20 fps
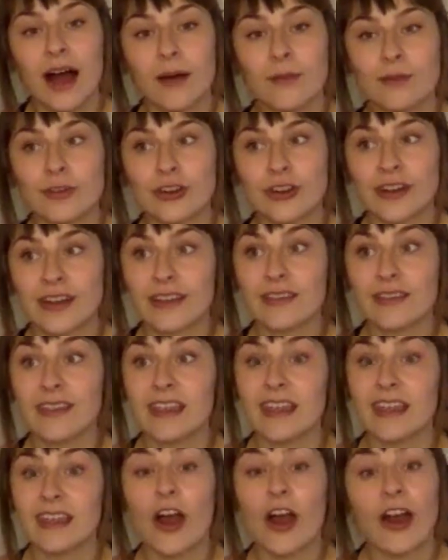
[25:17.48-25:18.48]
during
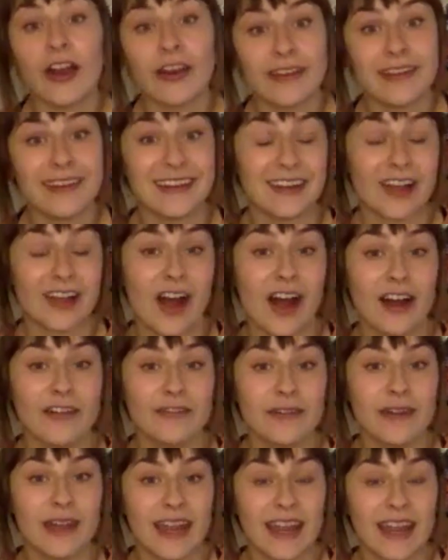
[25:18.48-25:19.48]
the hardening off
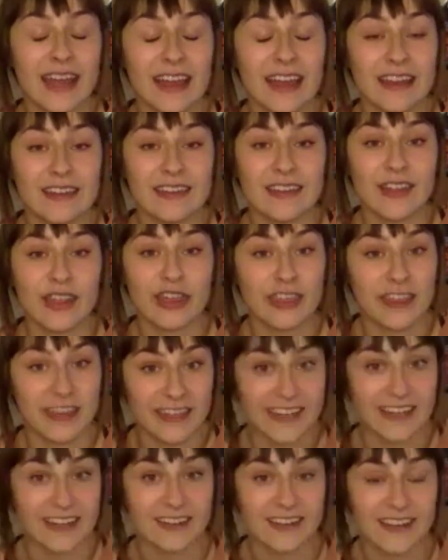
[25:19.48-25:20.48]
and
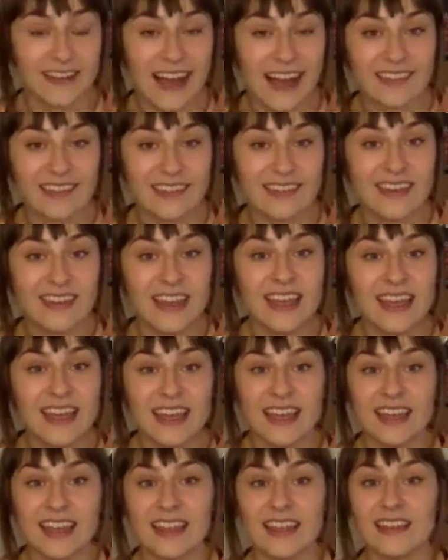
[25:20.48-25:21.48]
thinning class
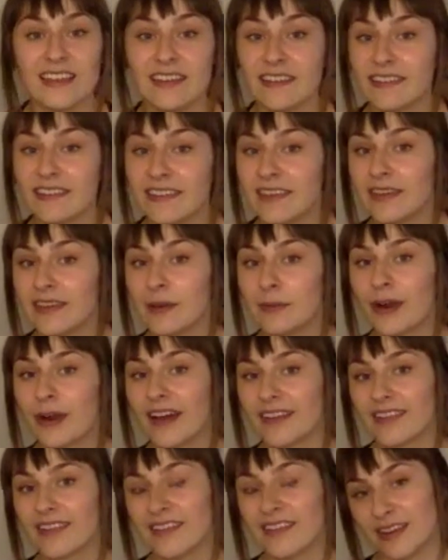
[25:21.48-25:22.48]
is the
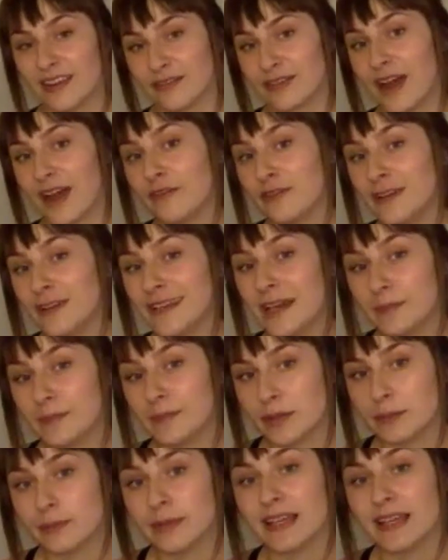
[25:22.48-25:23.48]
process of covering up
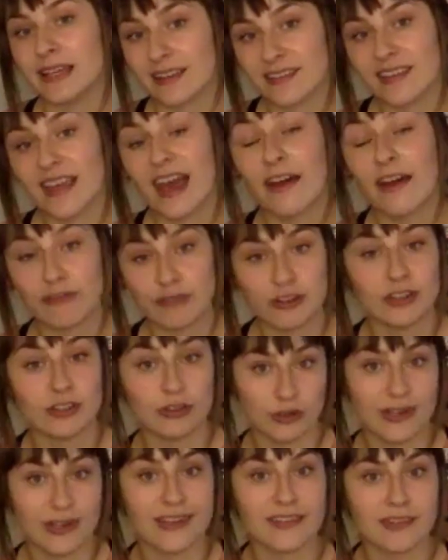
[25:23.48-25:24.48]
your plants after you
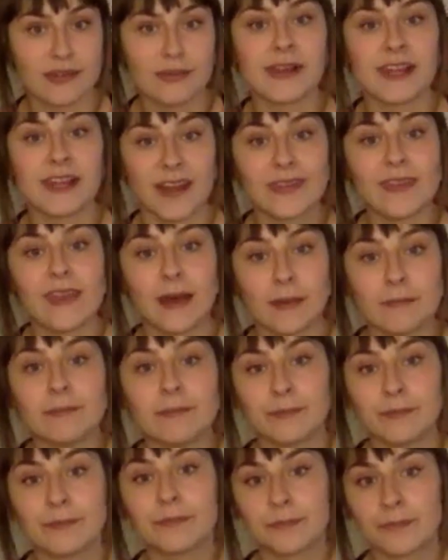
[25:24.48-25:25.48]
transplant them.
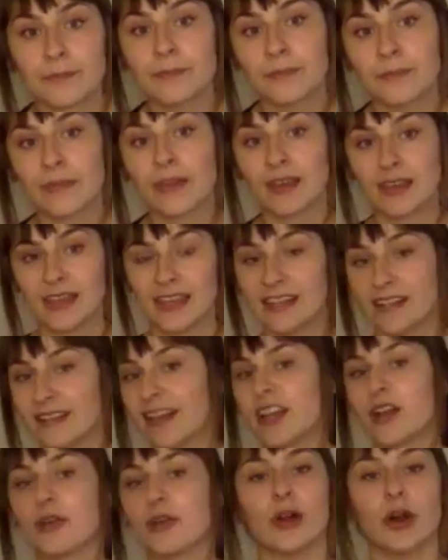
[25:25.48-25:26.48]
Getting like
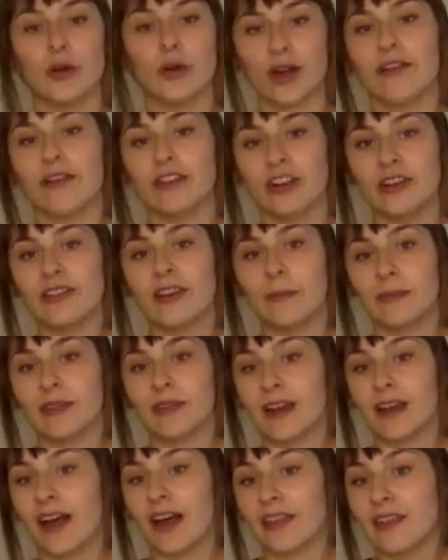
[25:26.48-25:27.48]
a hail cover or something
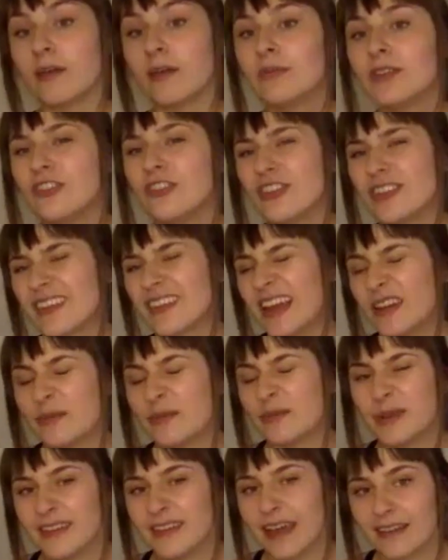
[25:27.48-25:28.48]
on them to just kind of
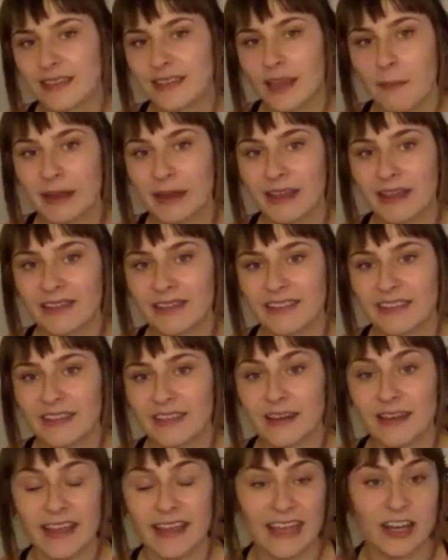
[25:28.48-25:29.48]
protect them against the
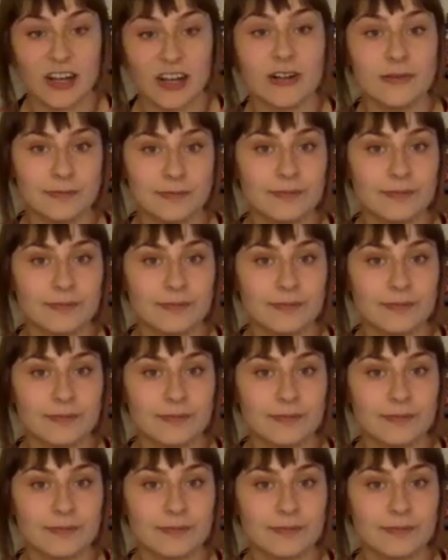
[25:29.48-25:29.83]
hail.